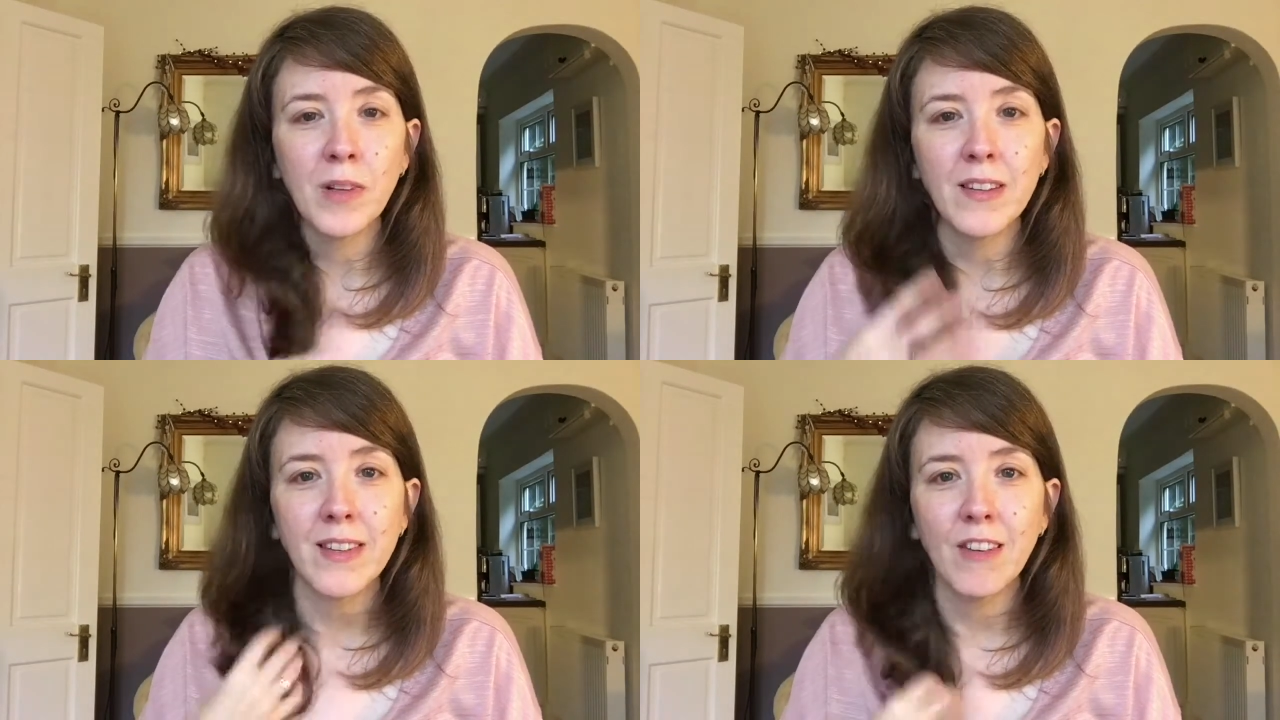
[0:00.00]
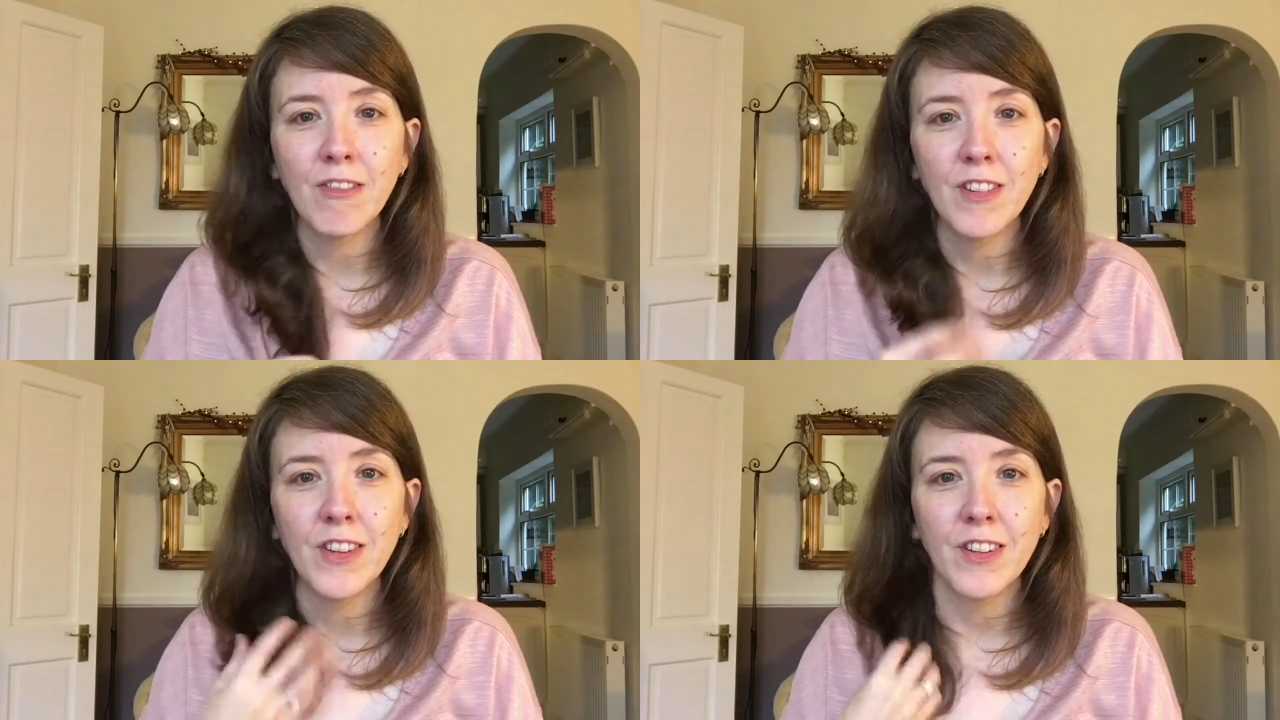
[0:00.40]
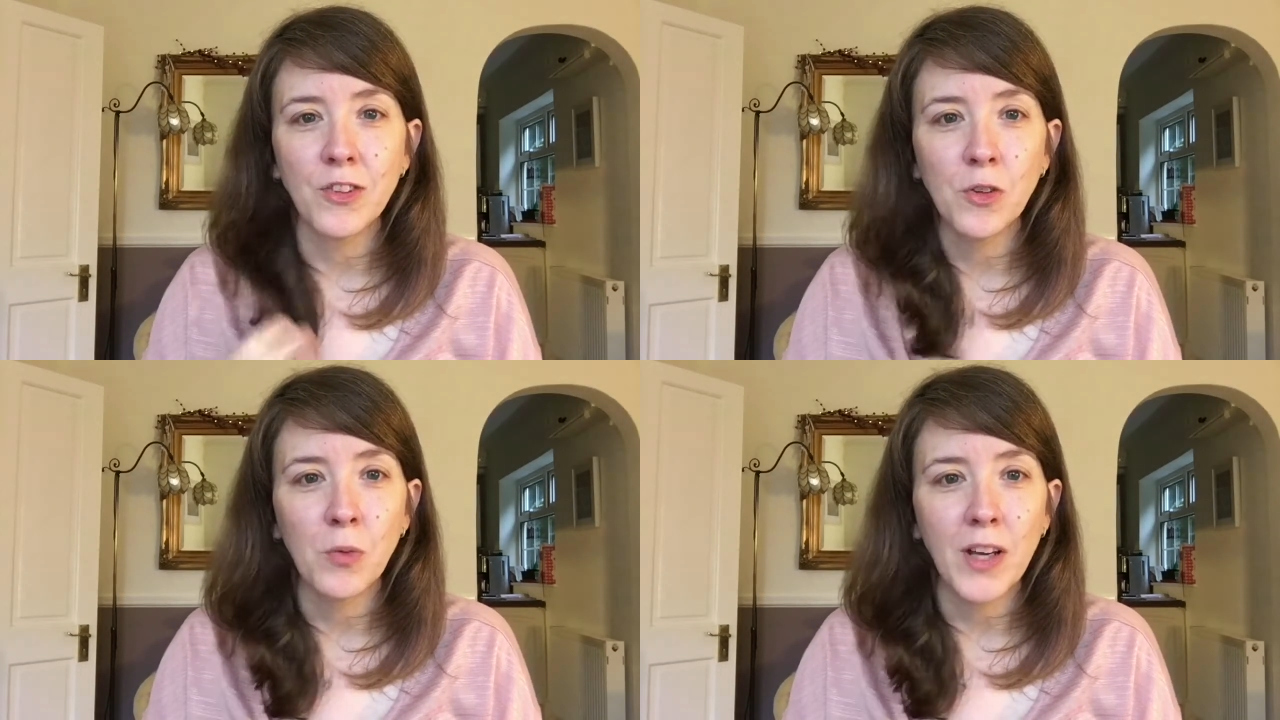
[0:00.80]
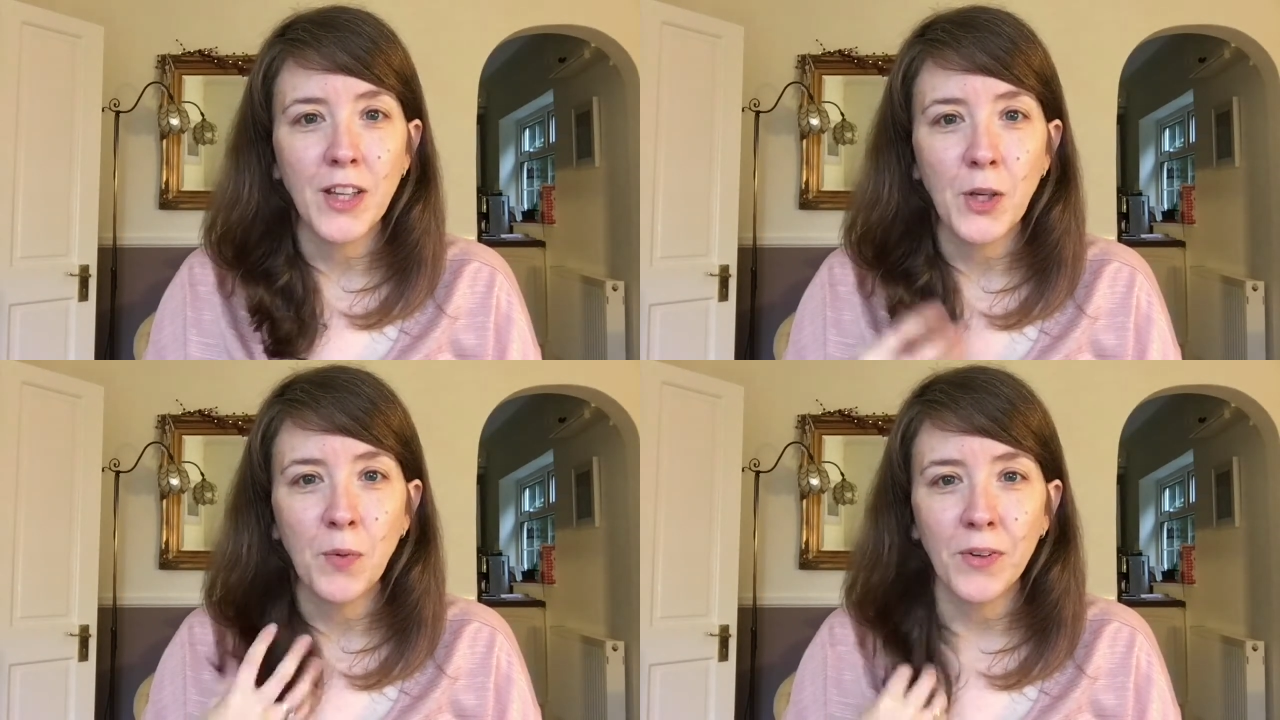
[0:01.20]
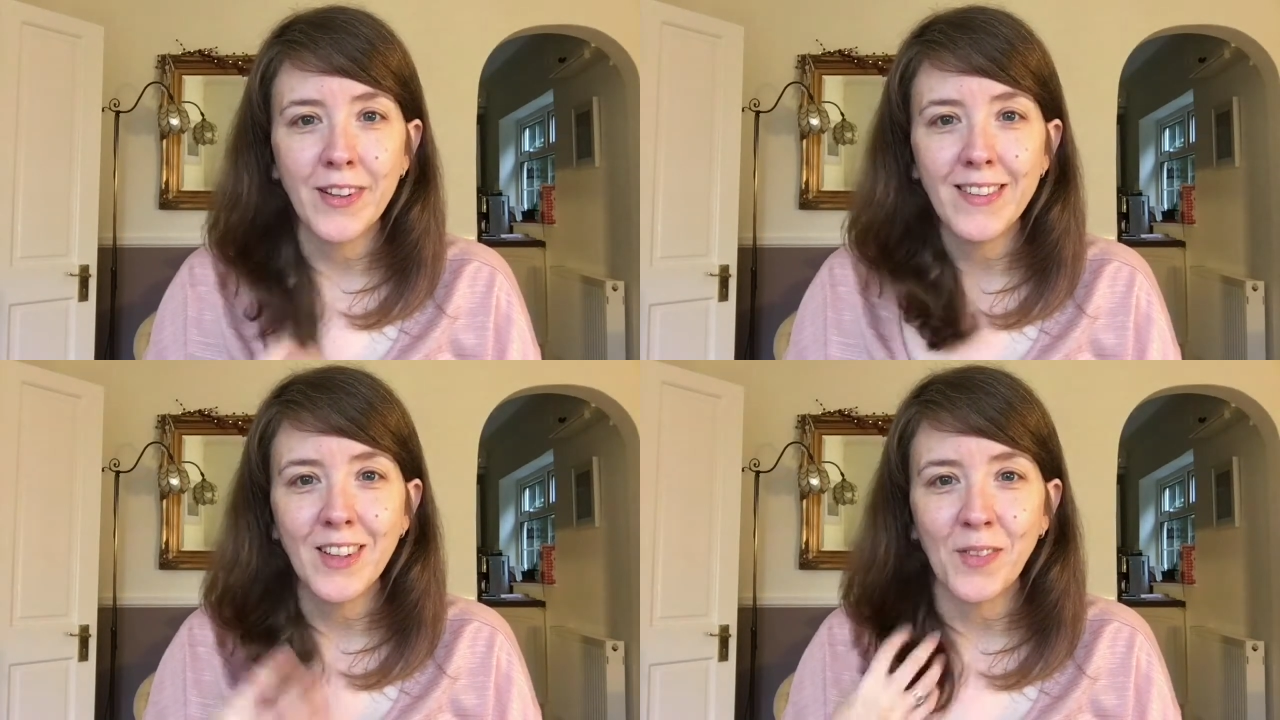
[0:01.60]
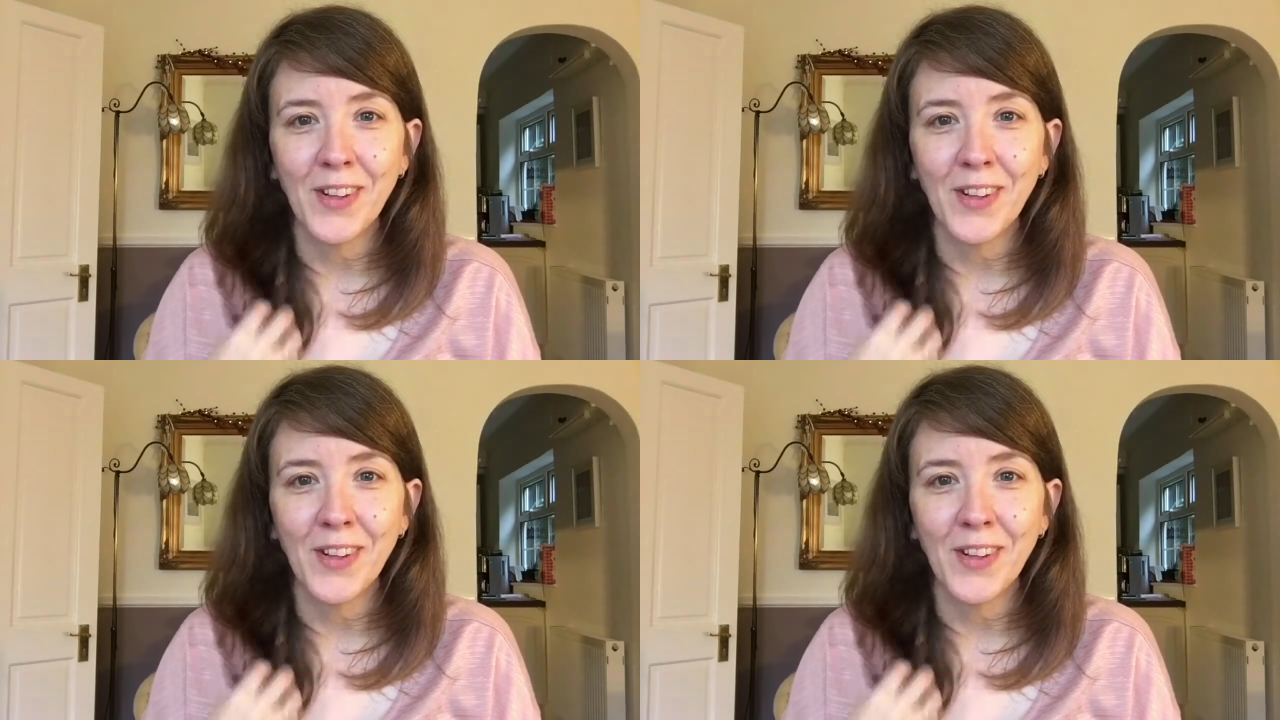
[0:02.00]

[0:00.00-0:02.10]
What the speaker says: but it's never in the sort of way that you want, is it?